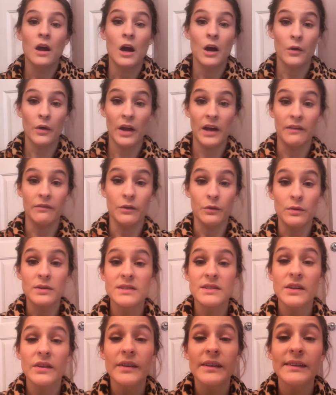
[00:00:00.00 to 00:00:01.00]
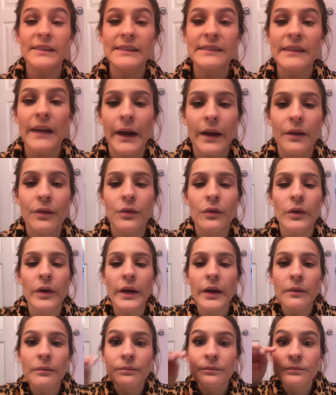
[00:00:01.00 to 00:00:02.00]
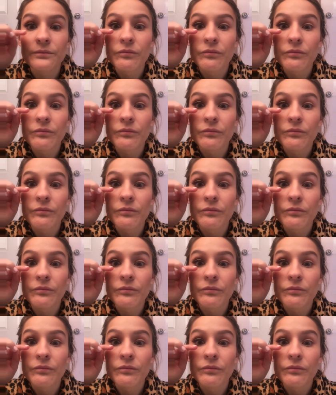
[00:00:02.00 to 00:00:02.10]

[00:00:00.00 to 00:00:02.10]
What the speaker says: Okay, everyone, so this is take 3.